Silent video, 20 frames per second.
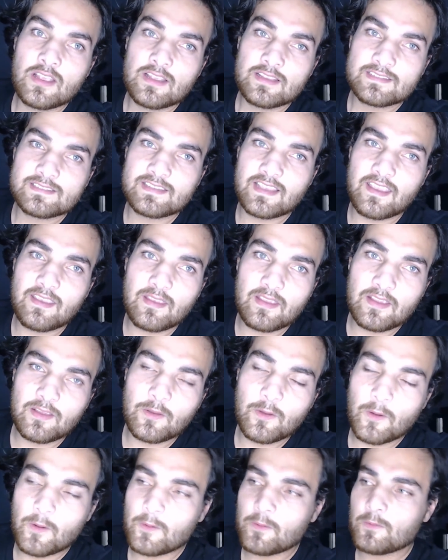say,
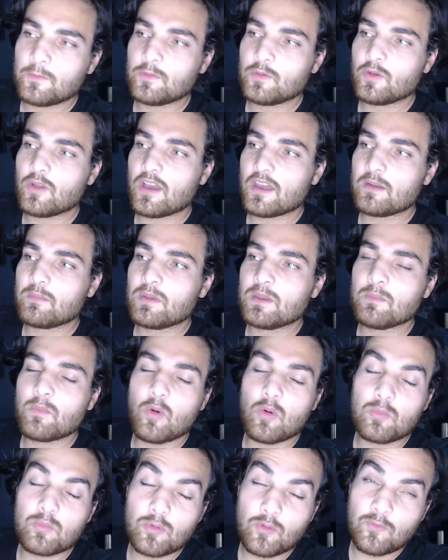you got to be
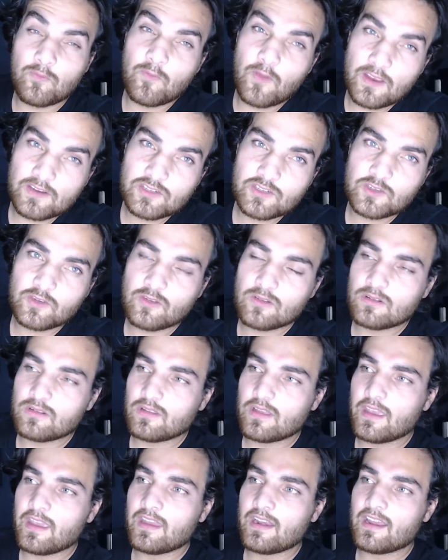more professional,
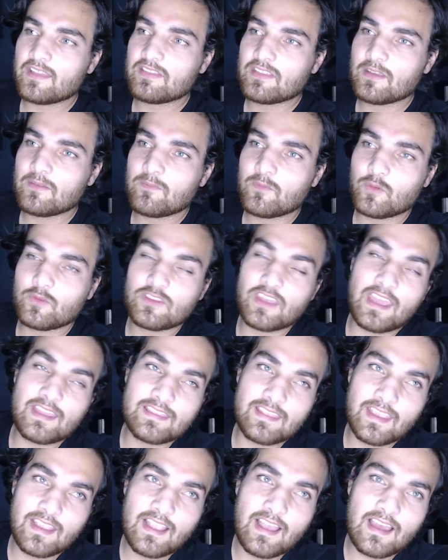and I think for that
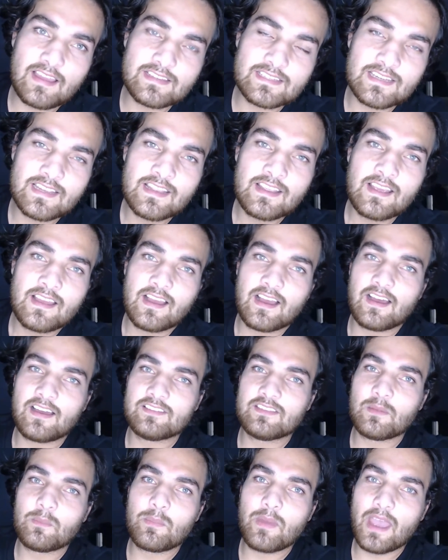they got
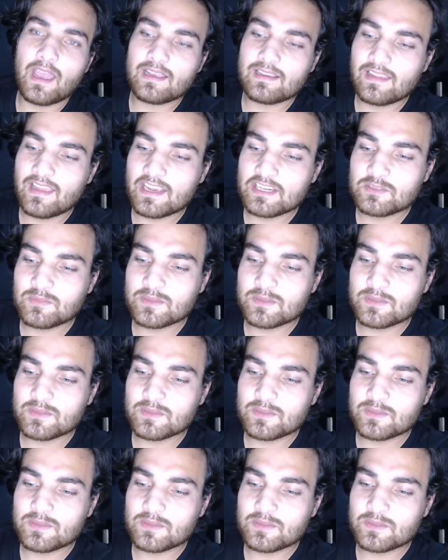the backlash.